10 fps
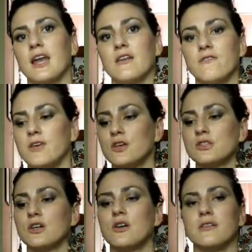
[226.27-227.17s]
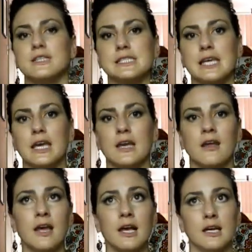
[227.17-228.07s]
and it feels good on the
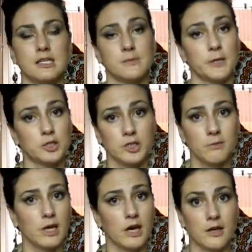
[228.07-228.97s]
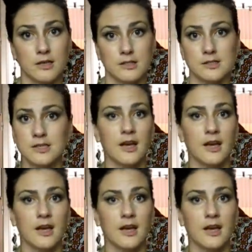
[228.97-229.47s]
skin, especially because,